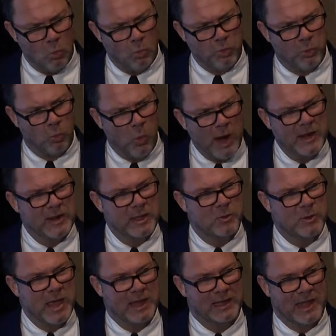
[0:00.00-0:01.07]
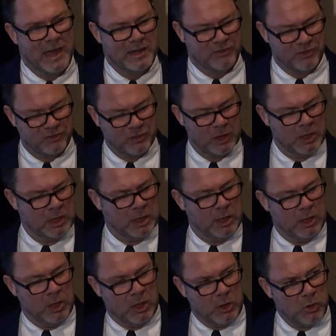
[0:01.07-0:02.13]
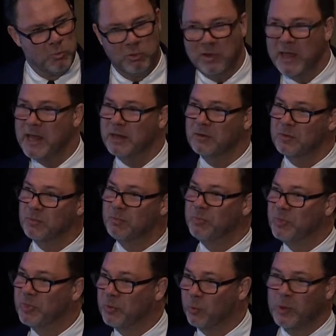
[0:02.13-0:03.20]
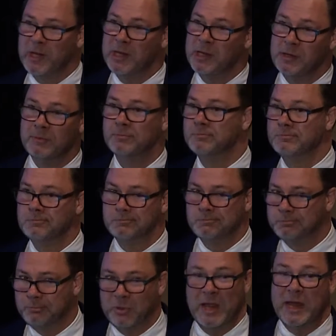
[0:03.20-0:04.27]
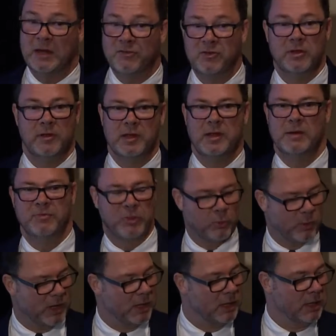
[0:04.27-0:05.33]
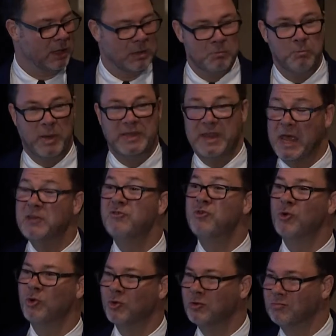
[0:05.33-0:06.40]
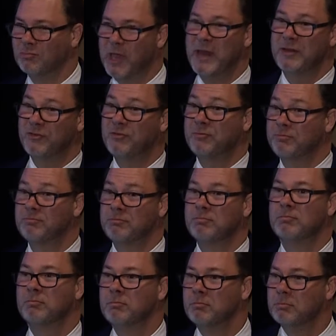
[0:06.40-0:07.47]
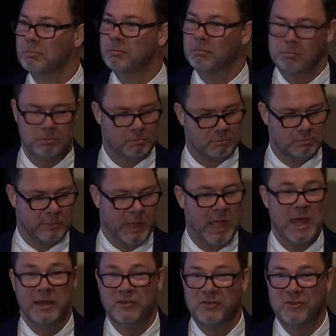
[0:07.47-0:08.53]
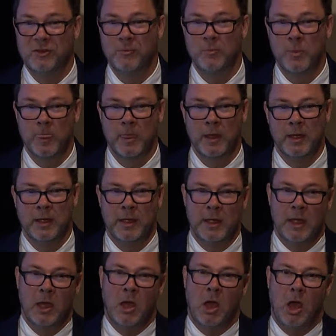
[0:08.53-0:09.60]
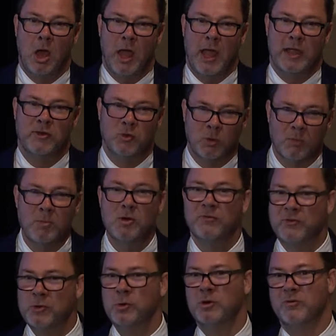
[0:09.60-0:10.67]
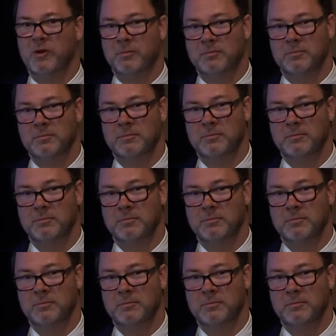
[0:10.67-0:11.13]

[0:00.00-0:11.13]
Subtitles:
The way that you get lettuce is you plant 3 plants. You have 3 potential lettuce heads, and you remove 2 of them